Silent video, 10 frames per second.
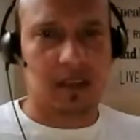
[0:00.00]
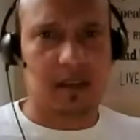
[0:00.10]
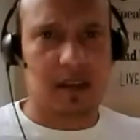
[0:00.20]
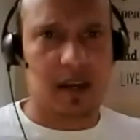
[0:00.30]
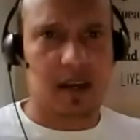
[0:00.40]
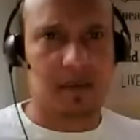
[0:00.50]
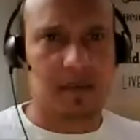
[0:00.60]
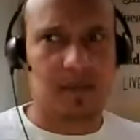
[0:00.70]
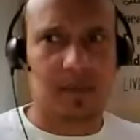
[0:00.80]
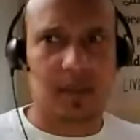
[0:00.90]
I think it's
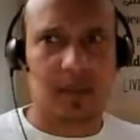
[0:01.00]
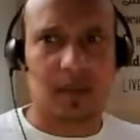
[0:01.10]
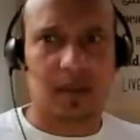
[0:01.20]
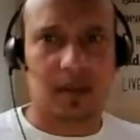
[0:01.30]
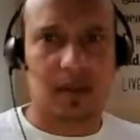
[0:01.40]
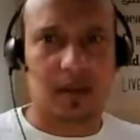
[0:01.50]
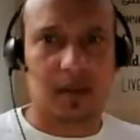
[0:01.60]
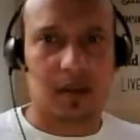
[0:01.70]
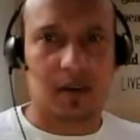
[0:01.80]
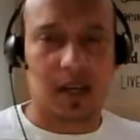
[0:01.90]
oh,
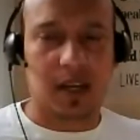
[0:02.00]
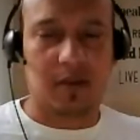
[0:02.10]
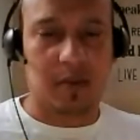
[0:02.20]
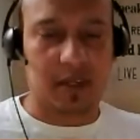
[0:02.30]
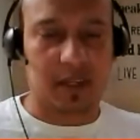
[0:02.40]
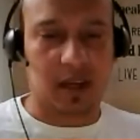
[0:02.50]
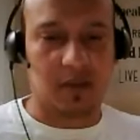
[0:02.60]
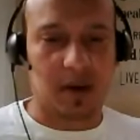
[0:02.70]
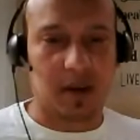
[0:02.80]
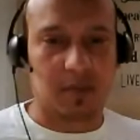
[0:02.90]
I can't remember
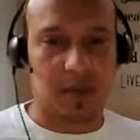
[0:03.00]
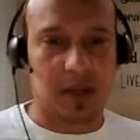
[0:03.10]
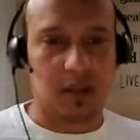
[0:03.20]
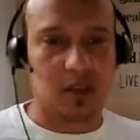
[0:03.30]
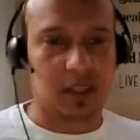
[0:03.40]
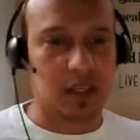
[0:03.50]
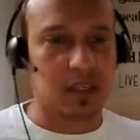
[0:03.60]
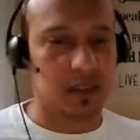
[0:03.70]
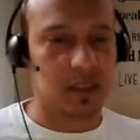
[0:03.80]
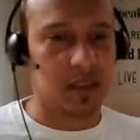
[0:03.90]
exactly what it is, but I know
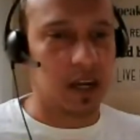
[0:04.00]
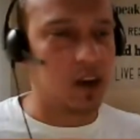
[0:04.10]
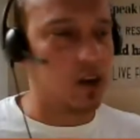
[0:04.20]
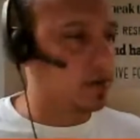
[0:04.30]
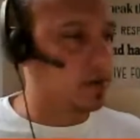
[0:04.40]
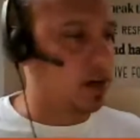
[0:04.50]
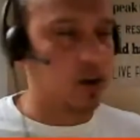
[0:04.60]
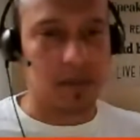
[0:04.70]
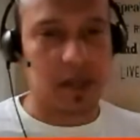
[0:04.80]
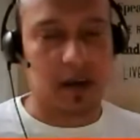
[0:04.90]
it's a
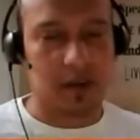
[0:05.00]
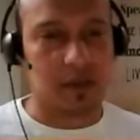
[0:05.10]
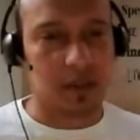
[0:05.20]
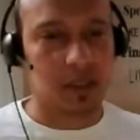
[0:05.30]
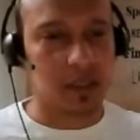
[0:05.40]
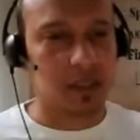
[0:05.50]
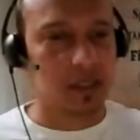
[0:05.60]
little up there too.